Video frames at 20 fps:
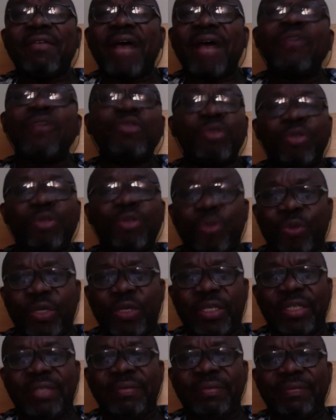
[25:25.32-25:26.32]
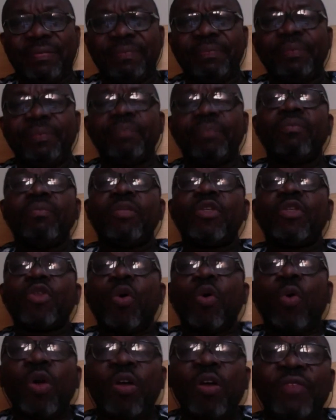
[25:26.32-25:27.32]
how do you do it? So
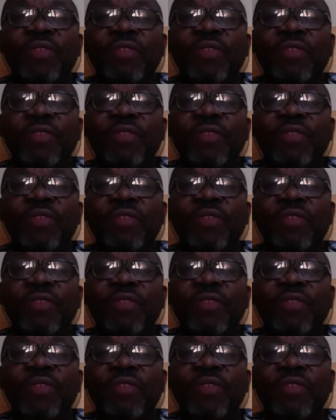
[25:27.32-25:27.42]
one